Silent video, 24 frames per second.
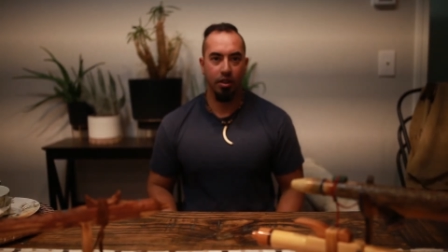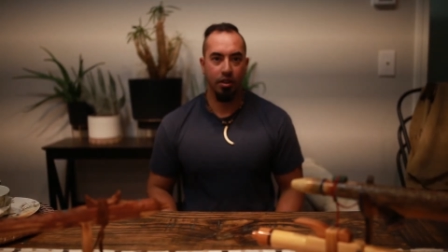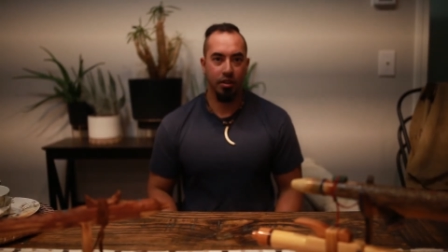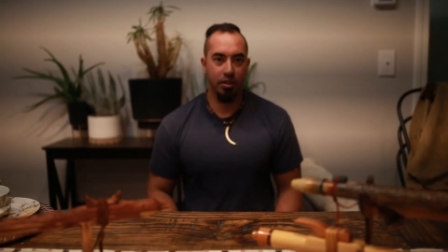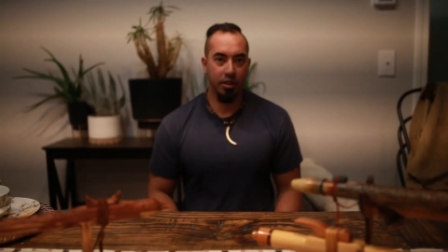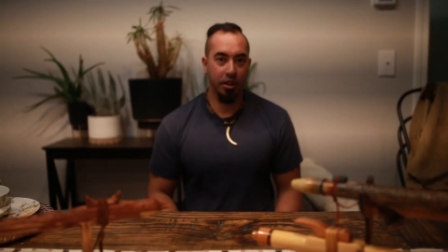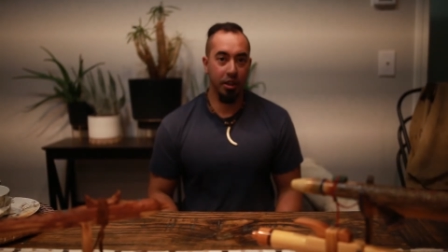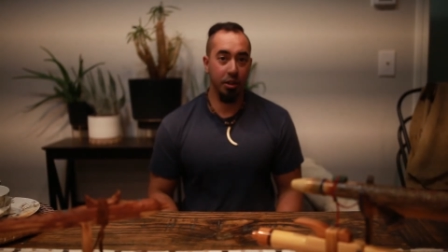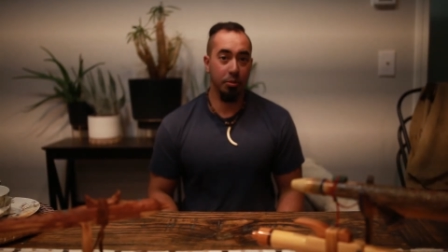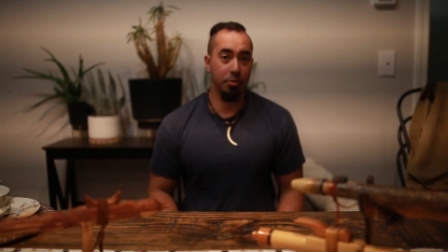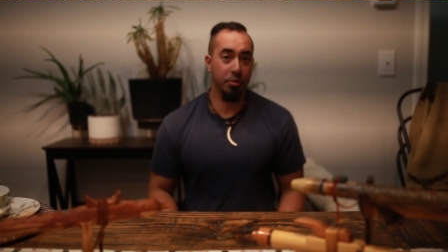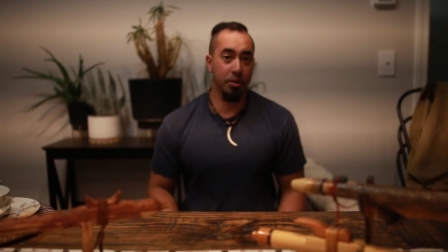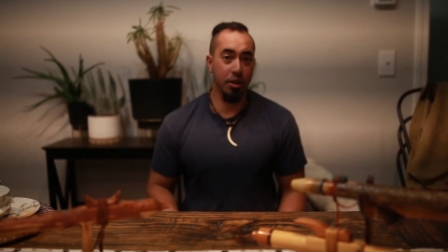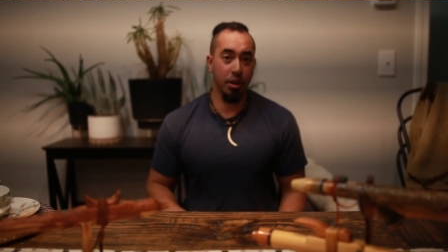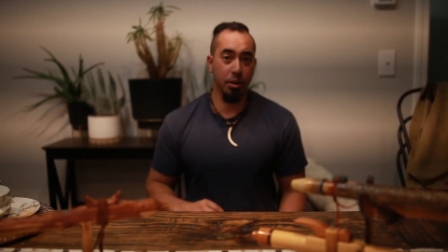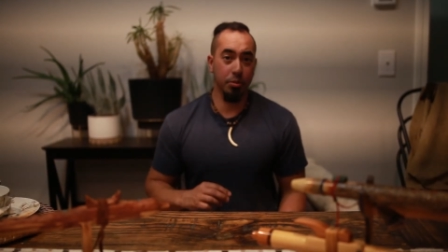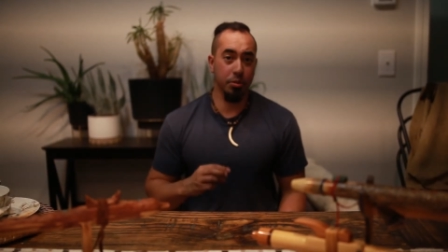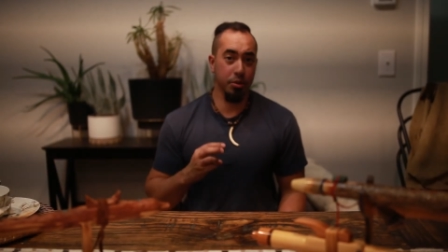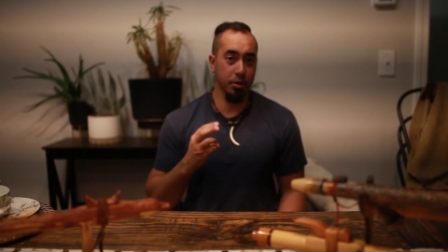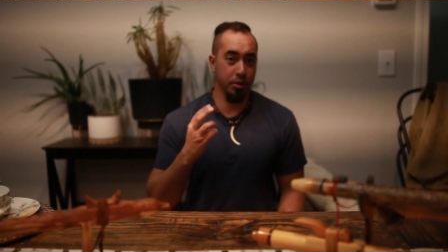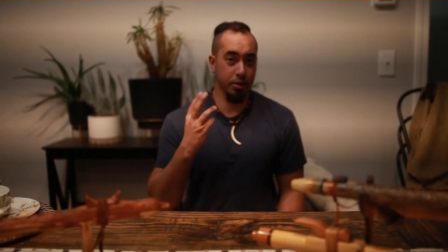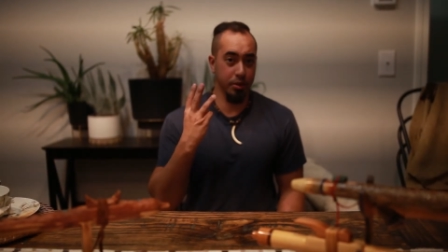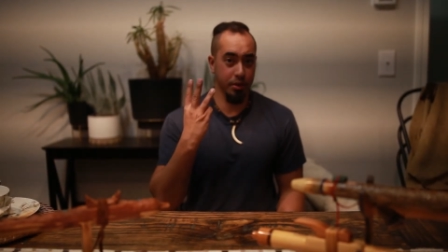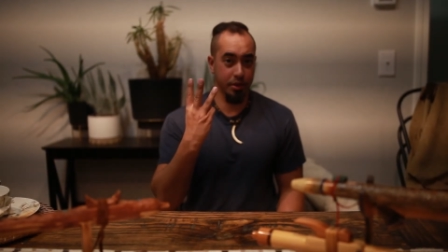Tip
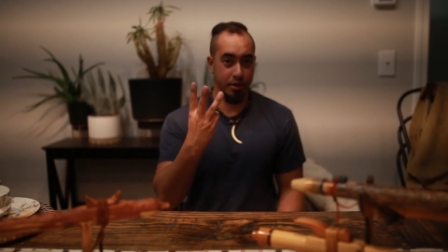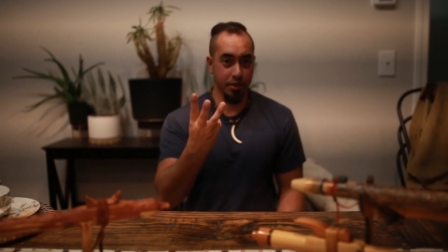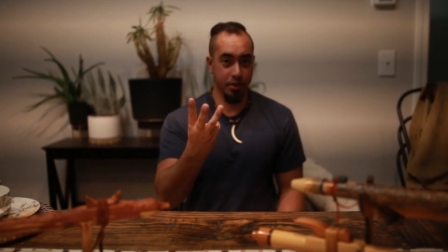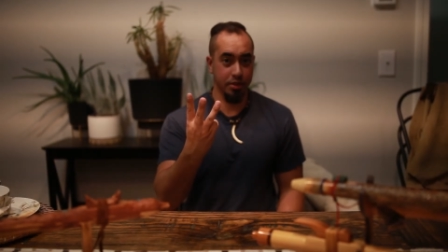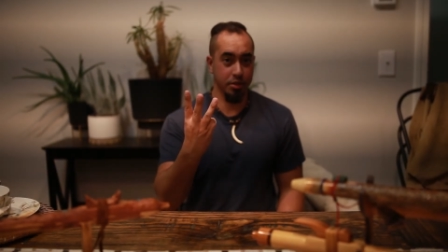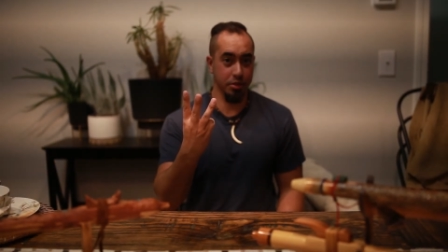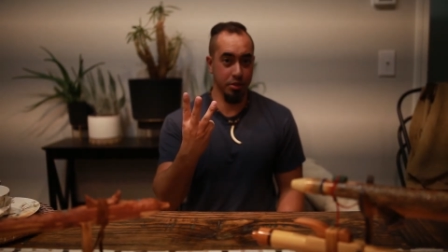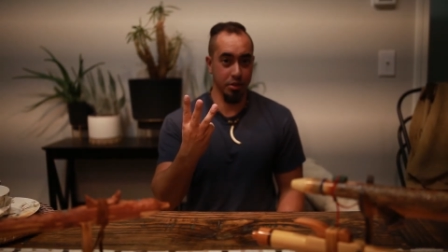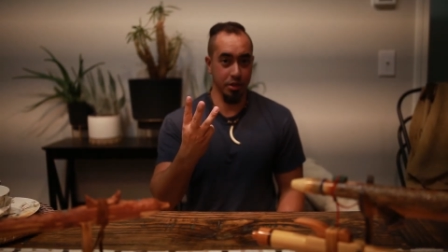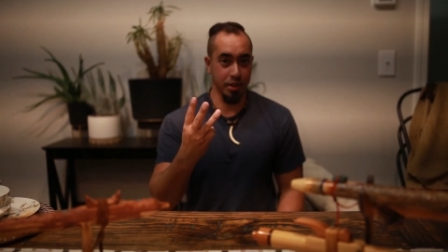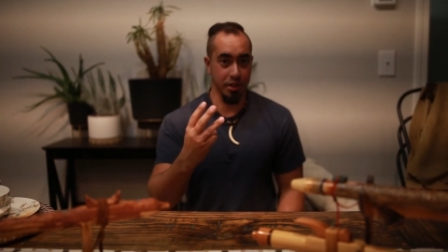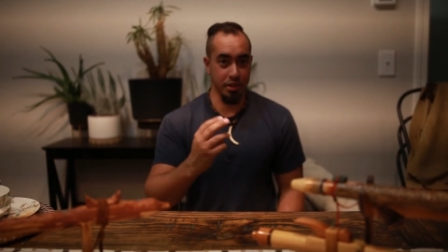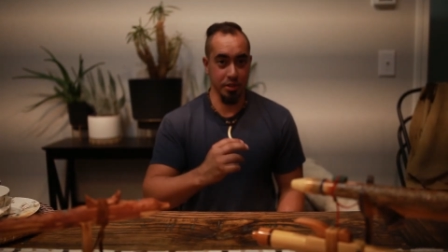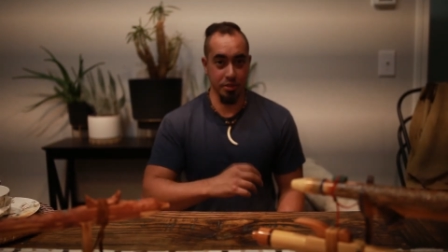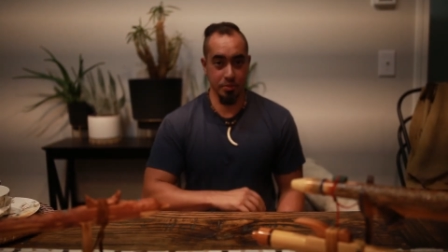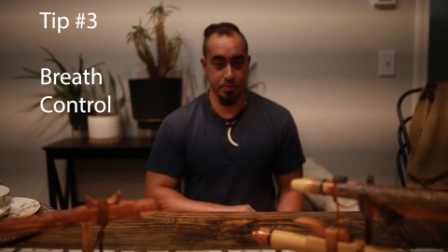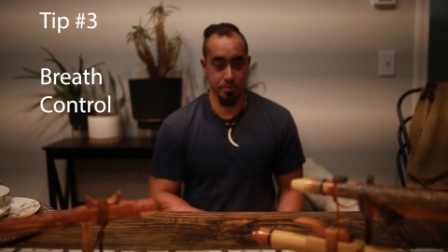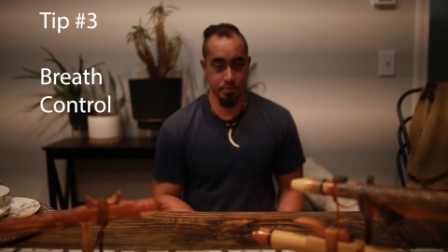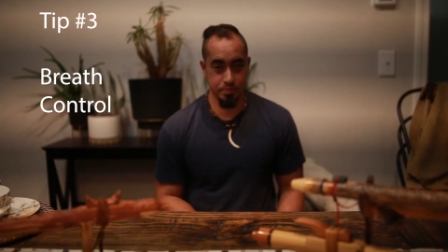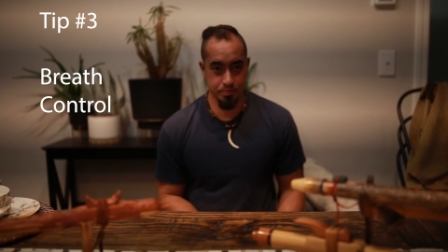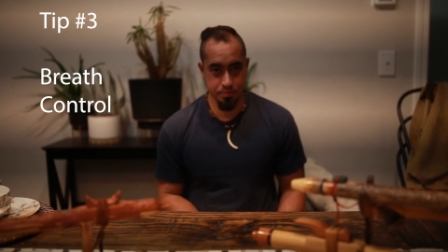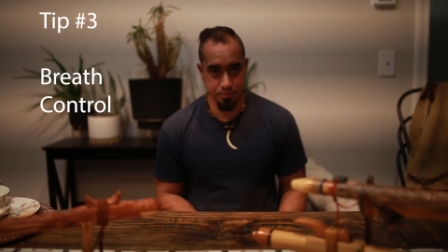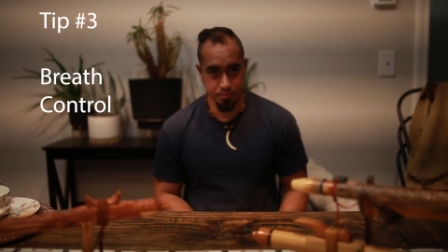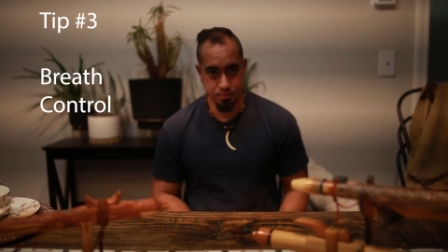number 3,
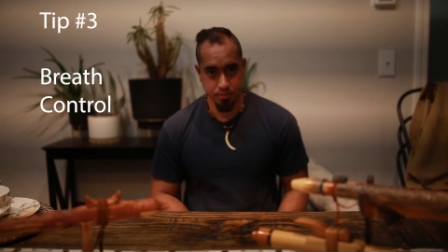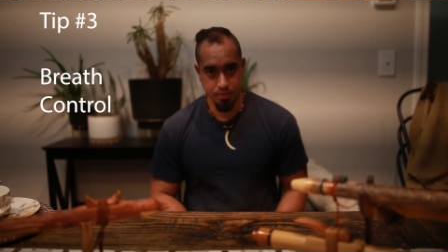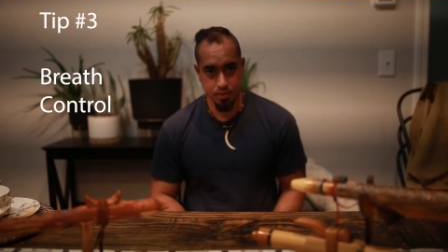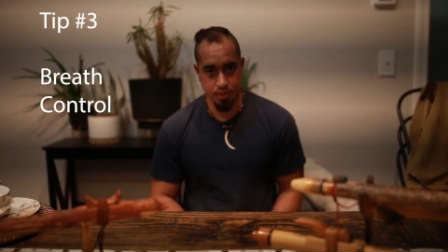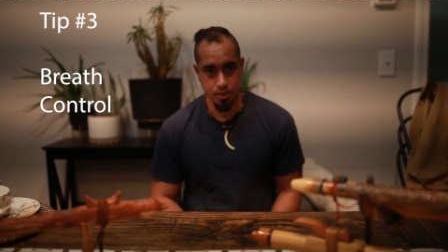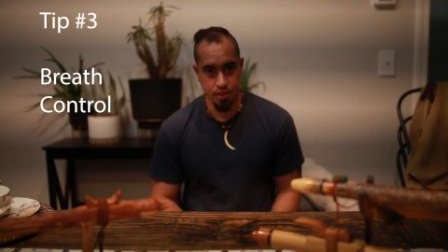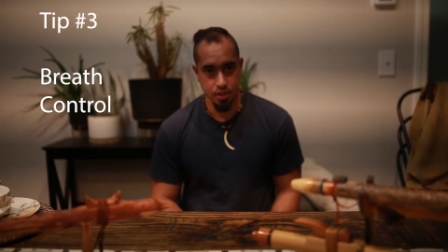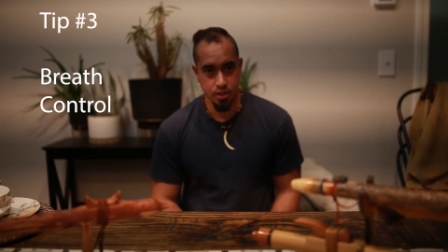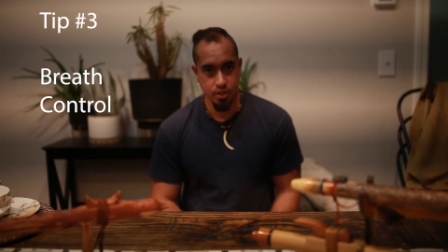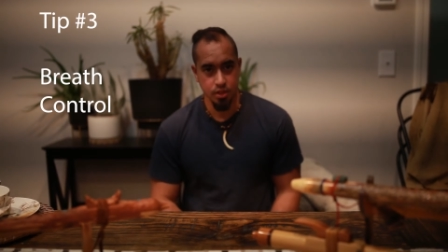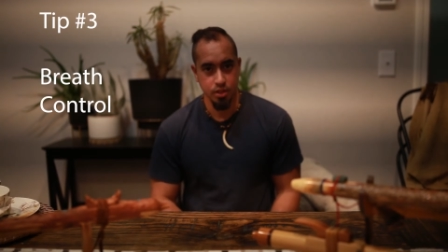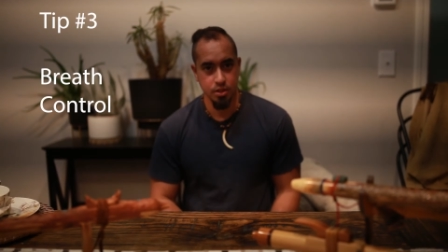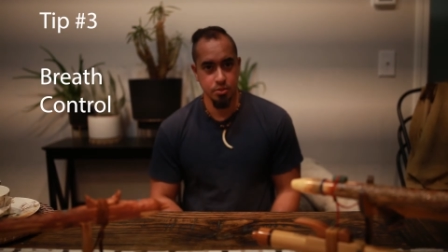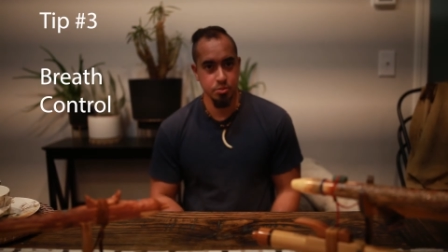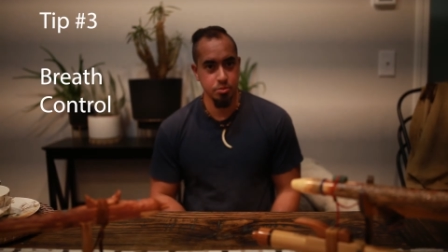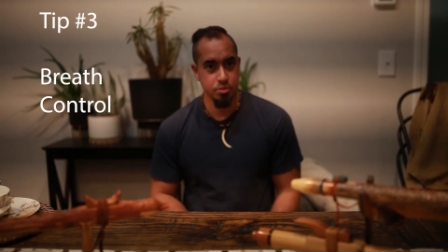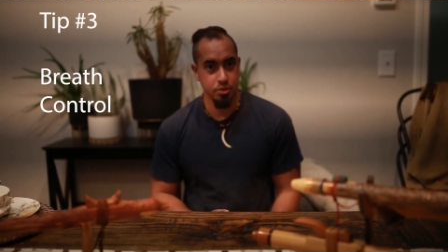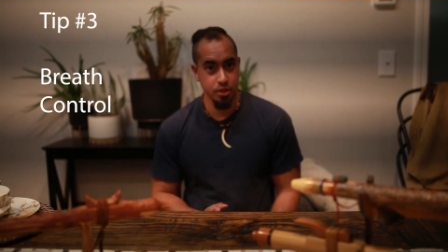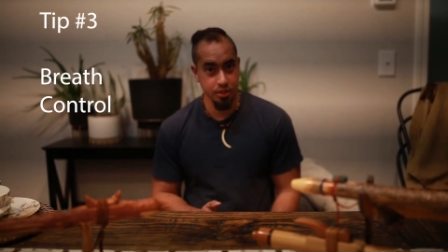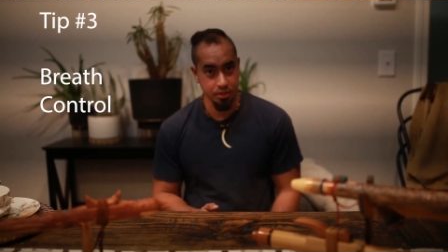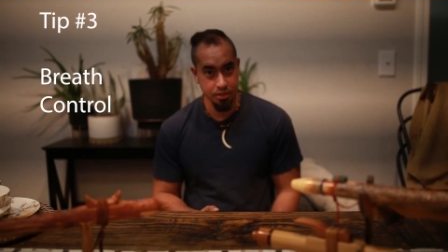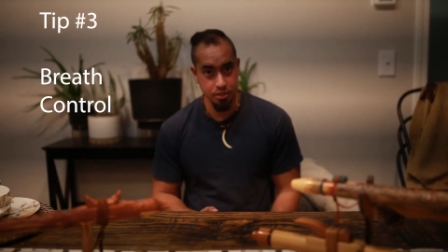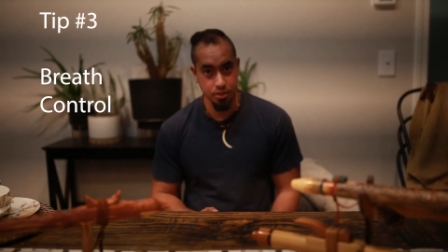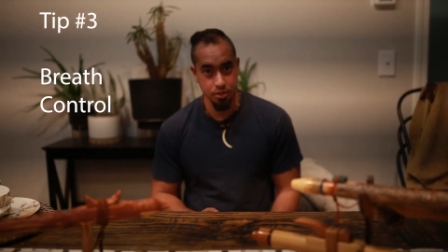
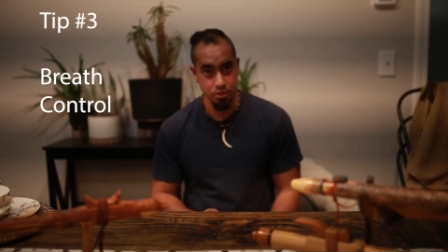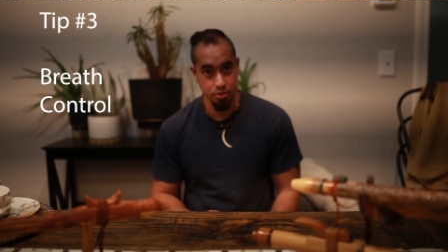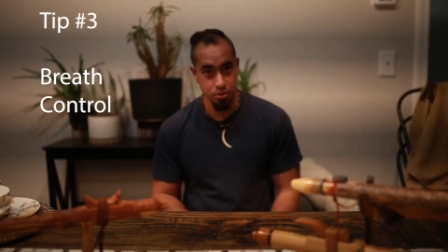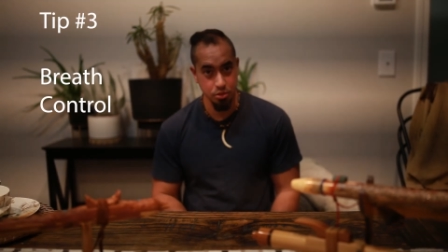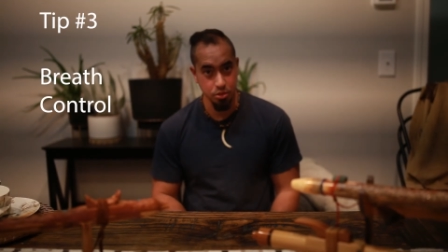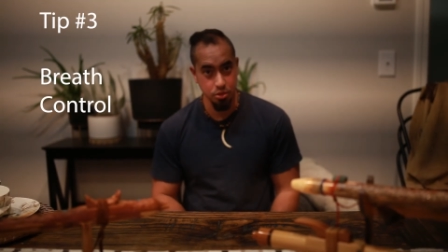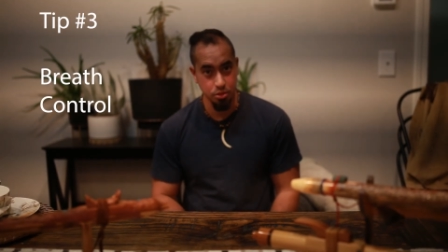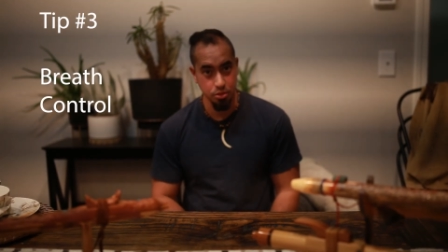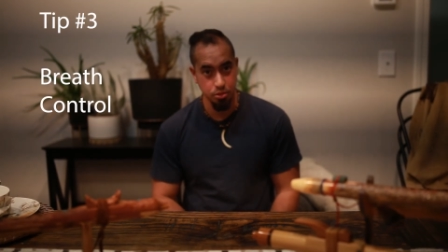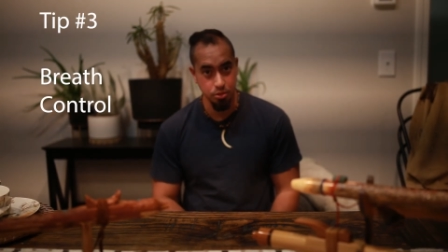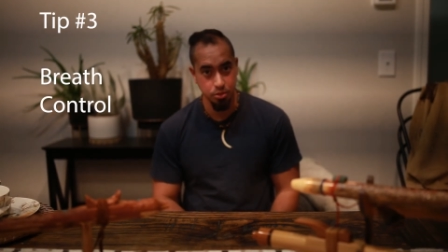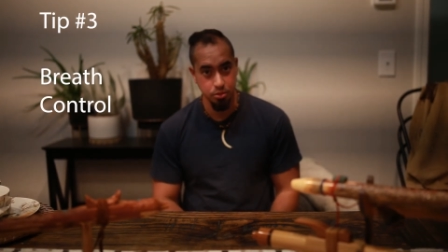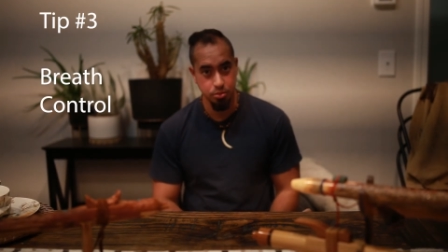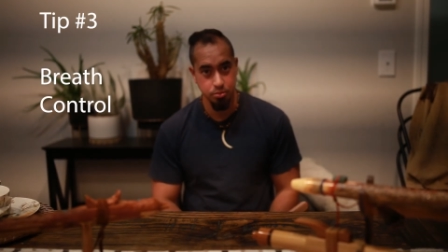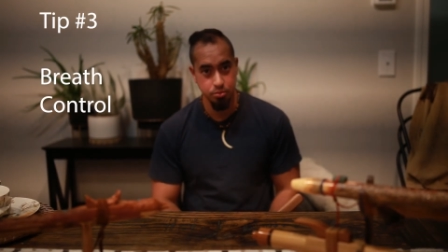breath control.